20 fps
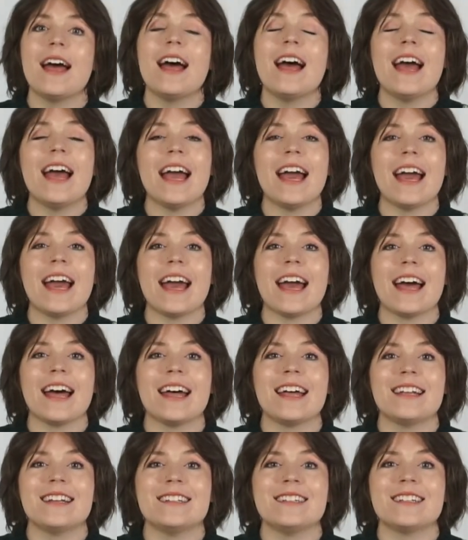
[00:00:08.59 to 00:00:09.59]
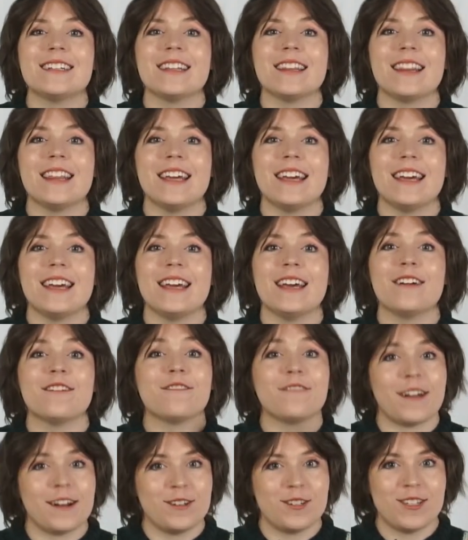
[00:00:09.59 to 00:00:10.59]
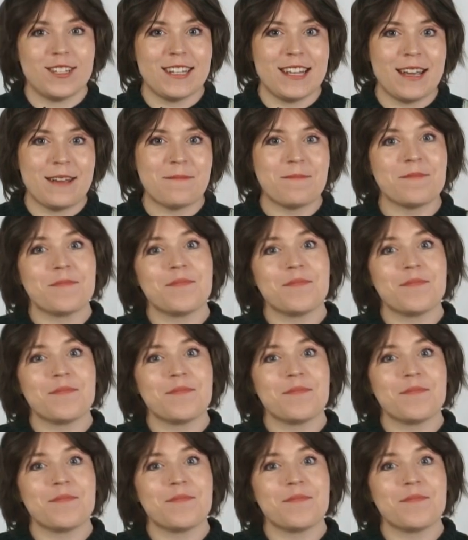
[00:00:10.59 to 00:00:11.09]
and the French seam.